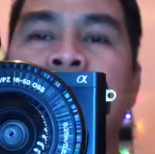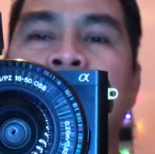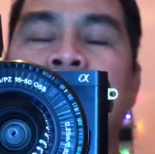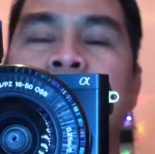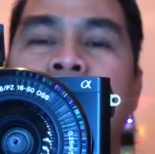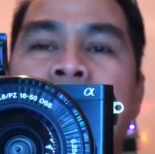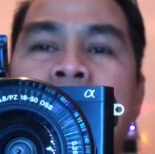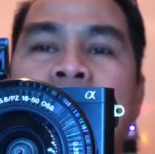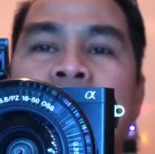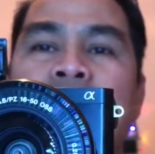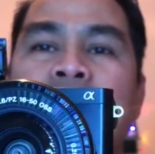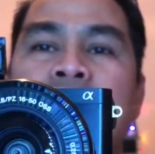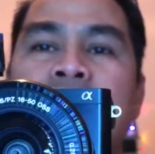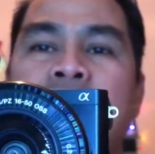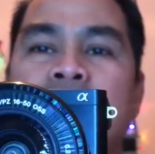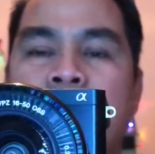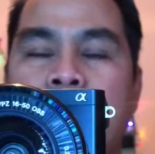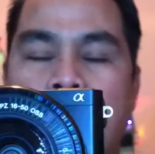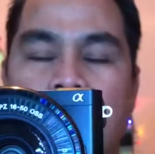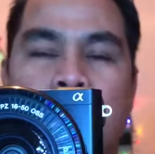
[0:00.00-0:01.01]
the bounce,
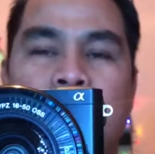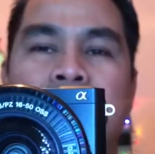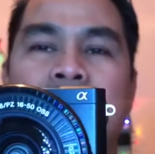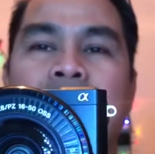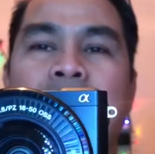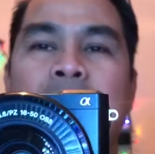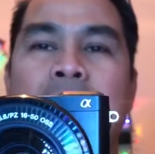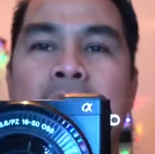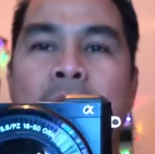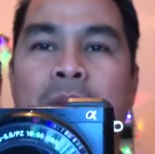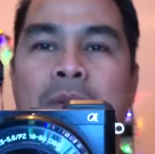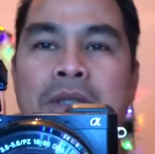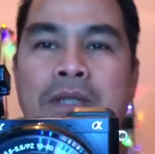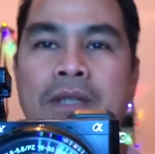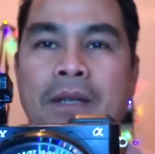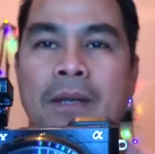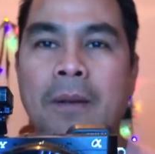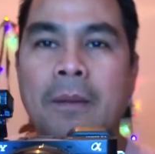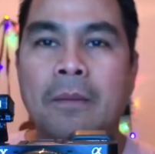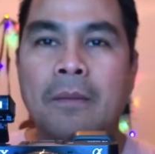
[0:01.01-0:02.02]
bounce the bounce,
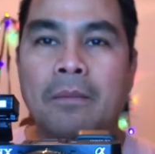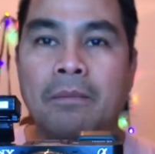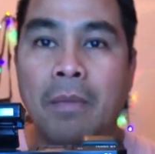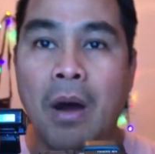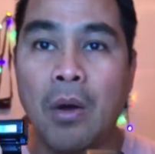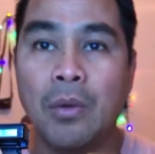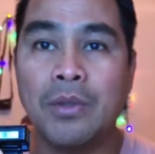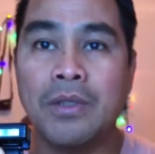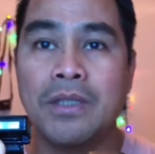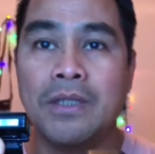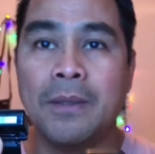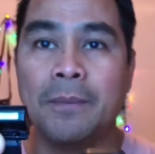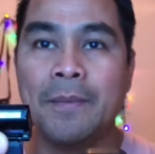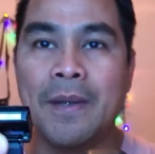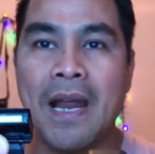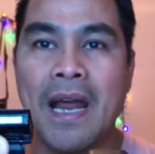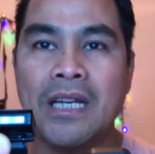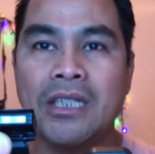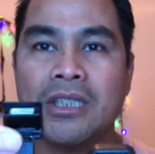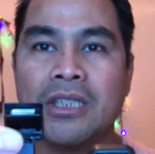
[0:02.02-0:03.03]
bounce the
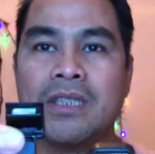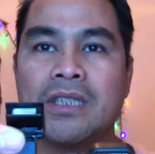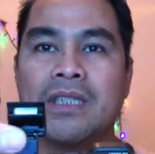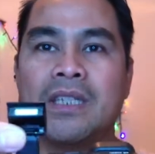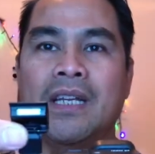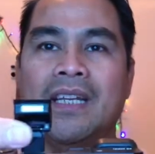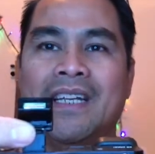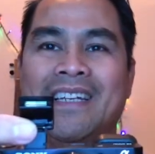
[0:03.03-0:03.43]
flash.